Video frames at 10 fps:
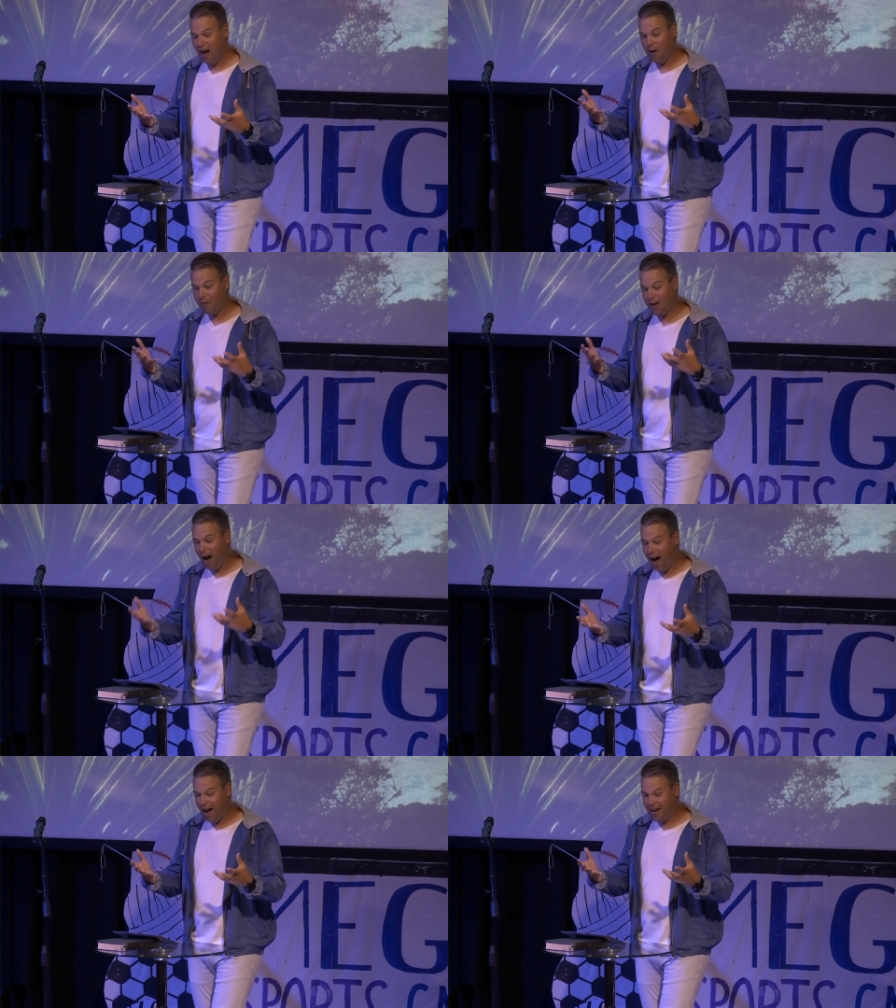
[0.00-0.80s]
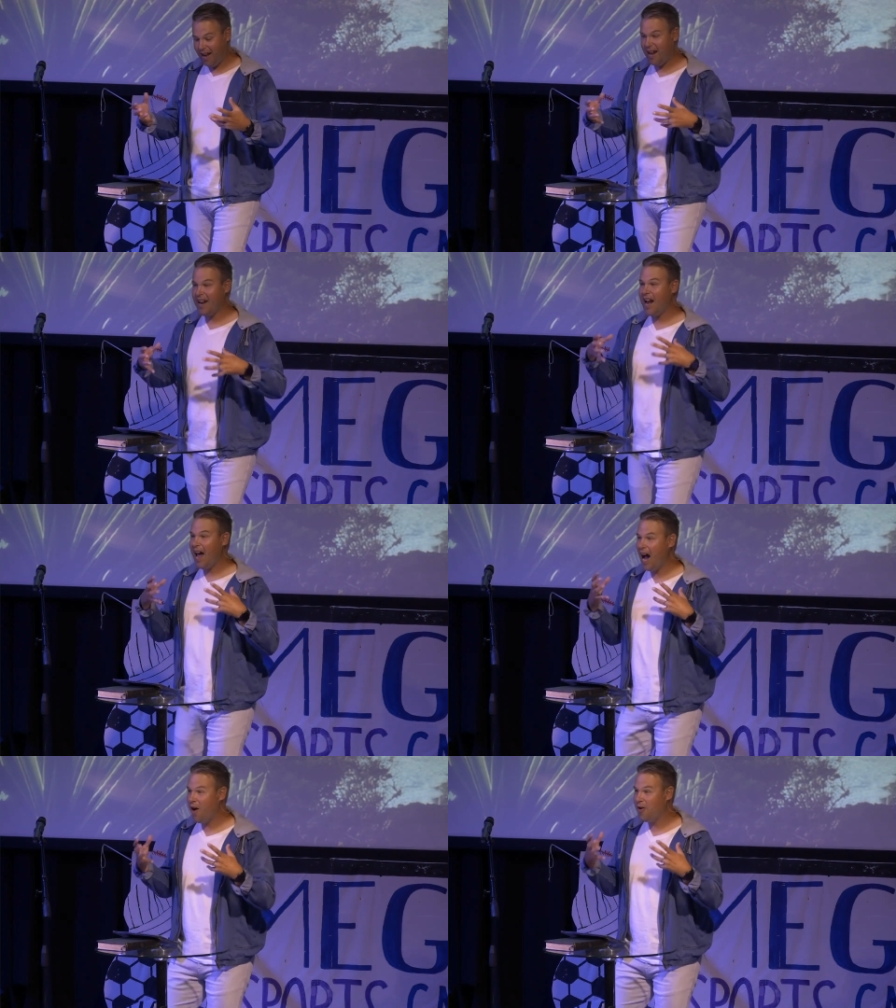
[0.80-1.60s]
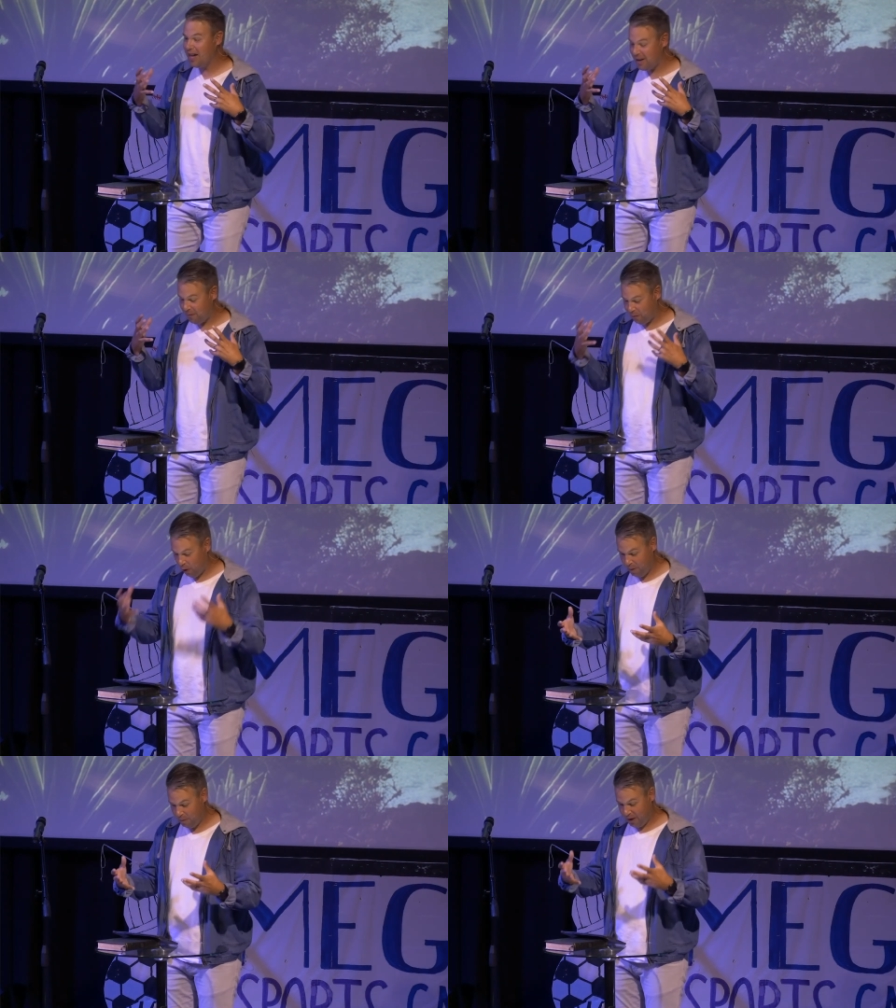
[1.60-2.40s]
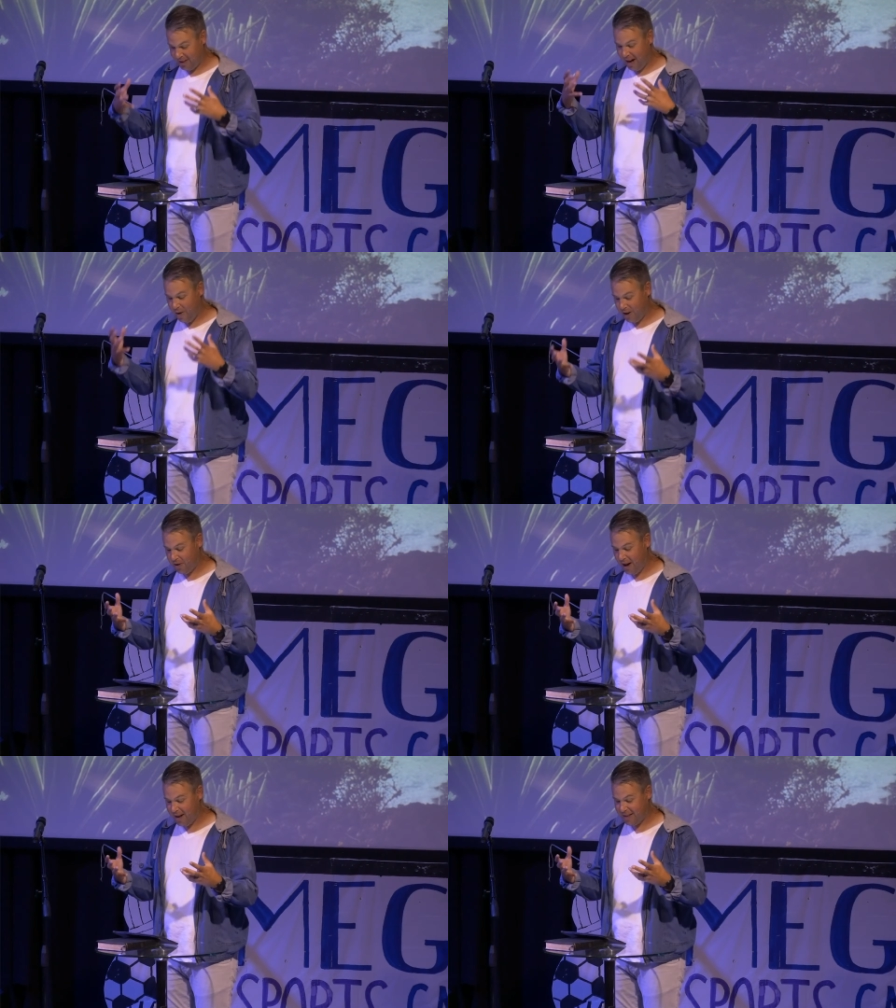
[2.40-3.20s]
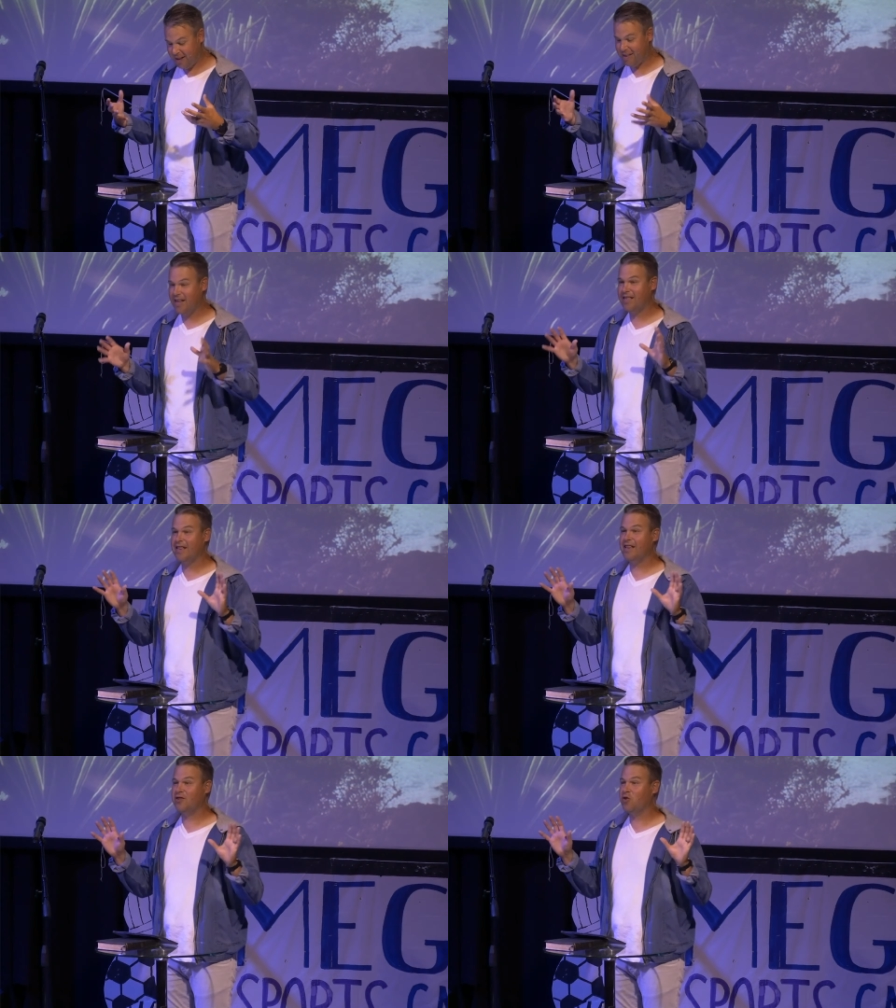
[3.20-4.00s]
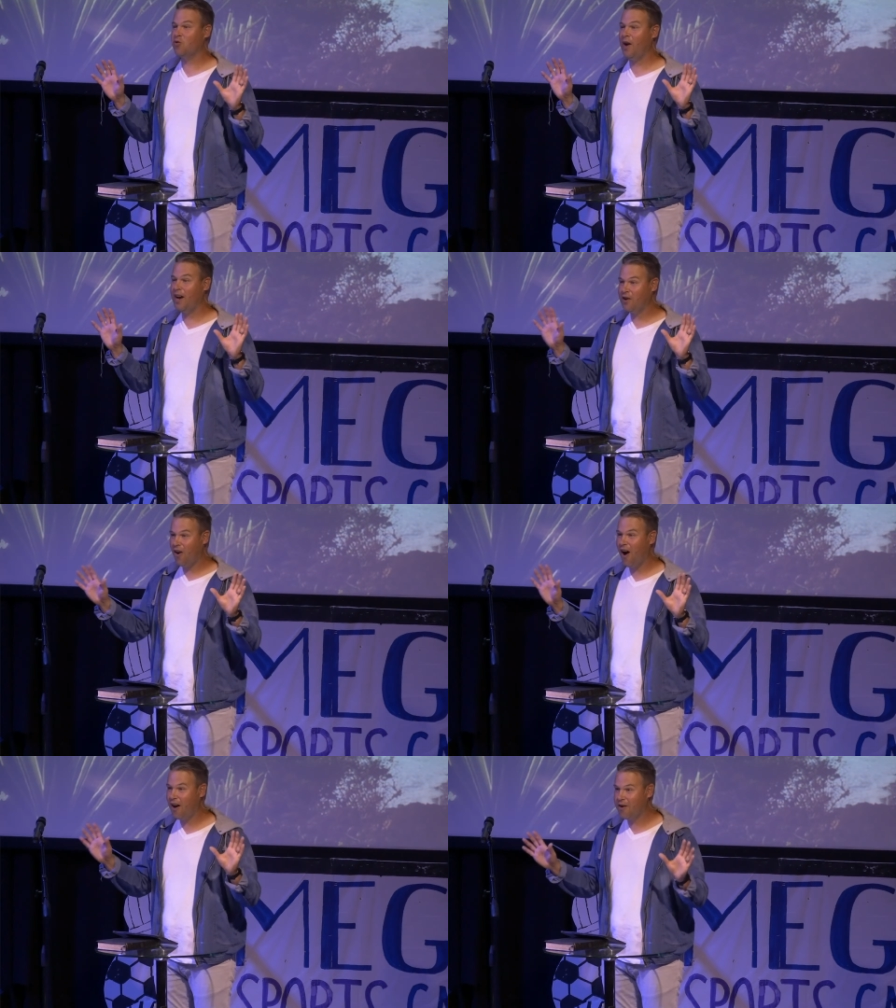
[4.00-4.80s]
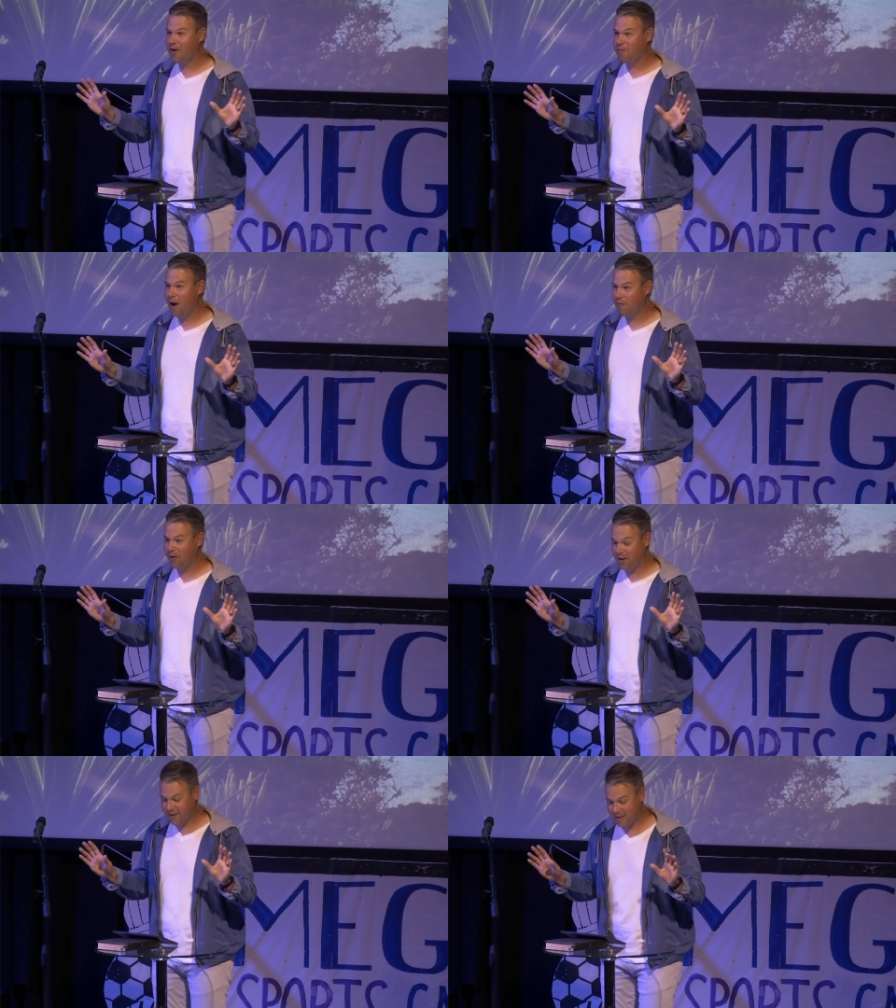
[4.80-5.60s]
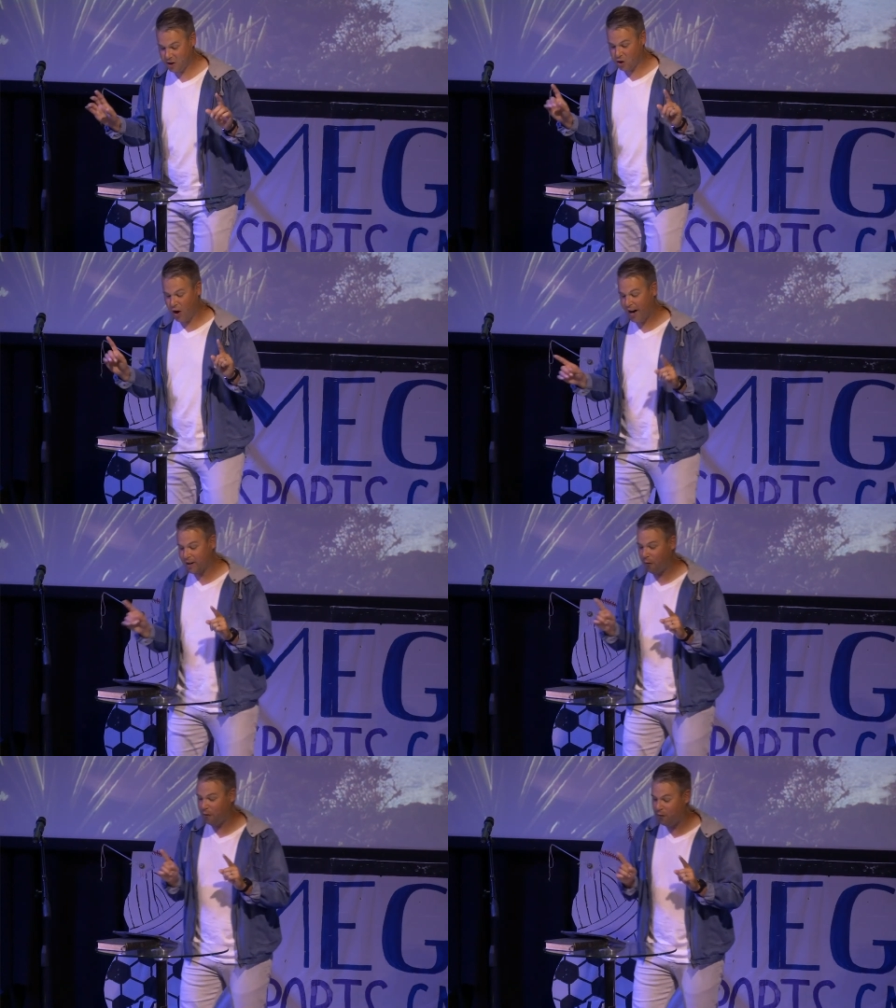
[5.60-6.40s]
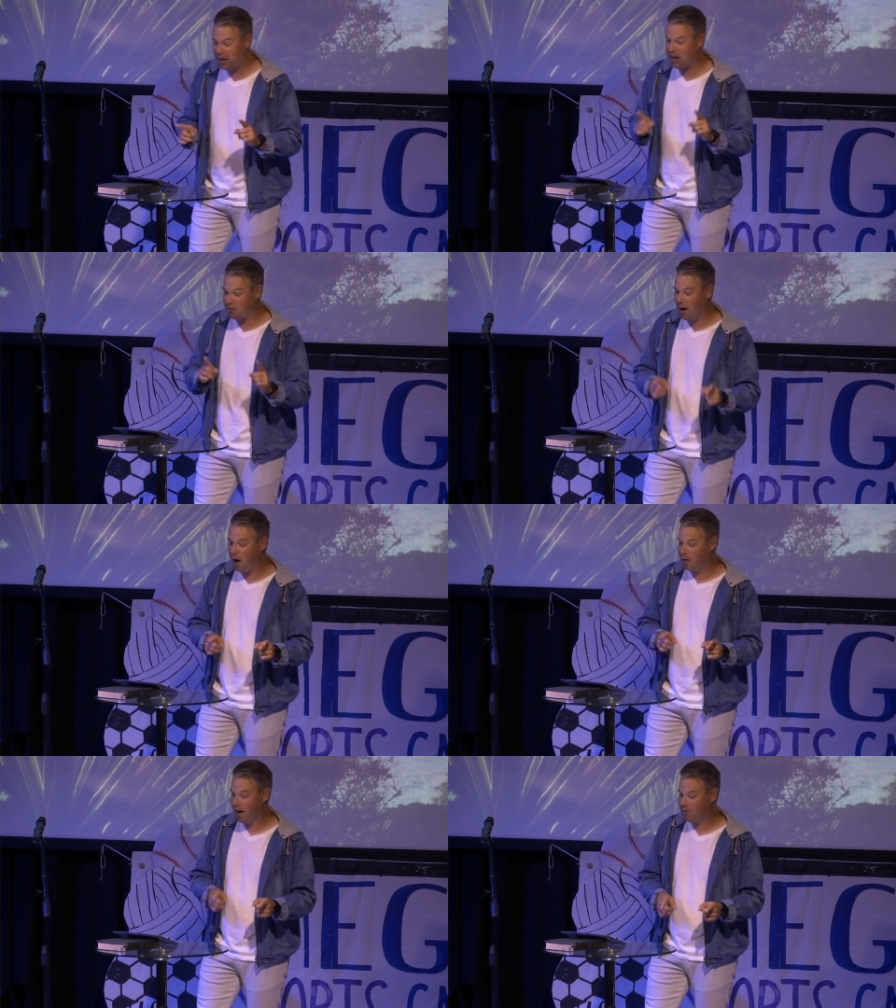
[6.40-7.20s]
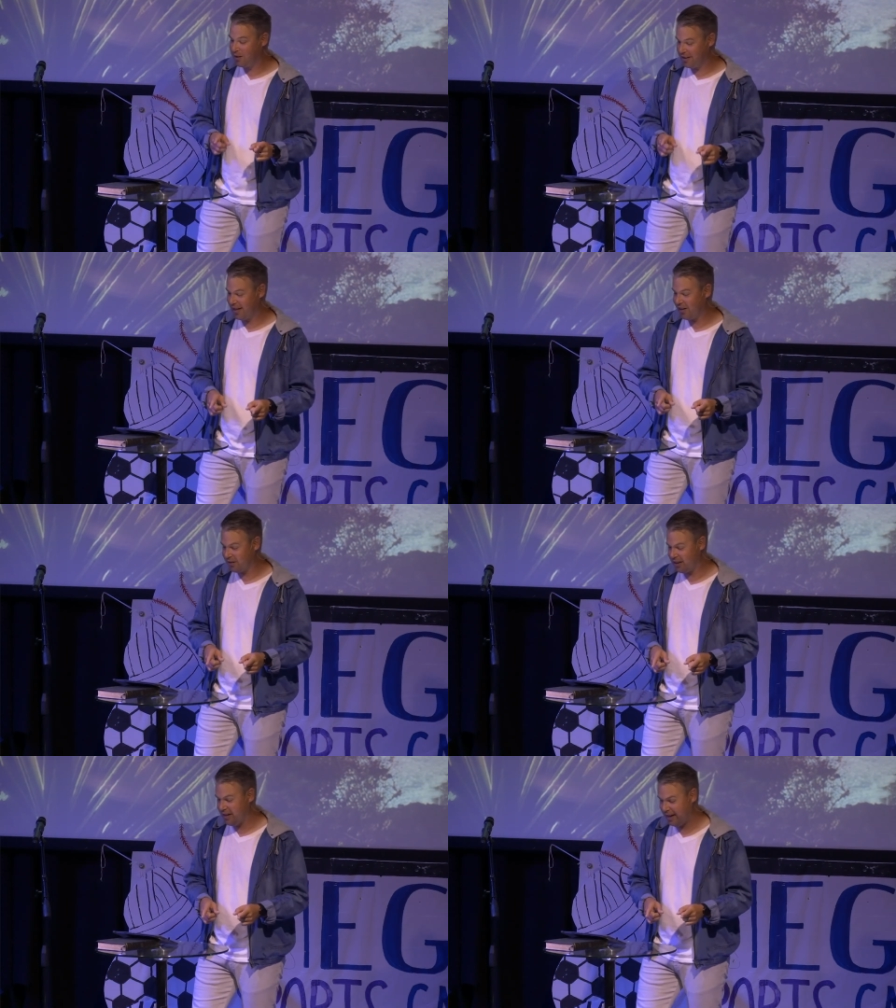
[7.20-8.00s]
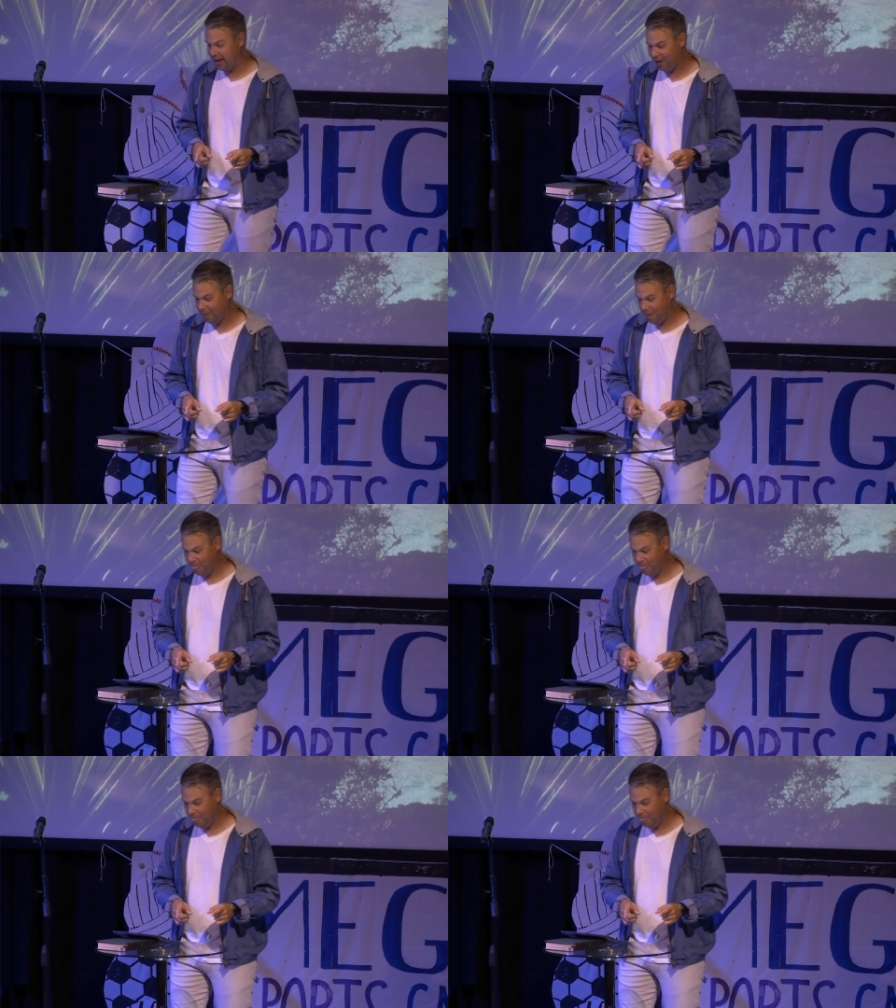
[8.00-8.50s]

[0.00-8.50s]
of God and how he formed things and how he created things is greater honor and reverence than trying to figure out every single detail.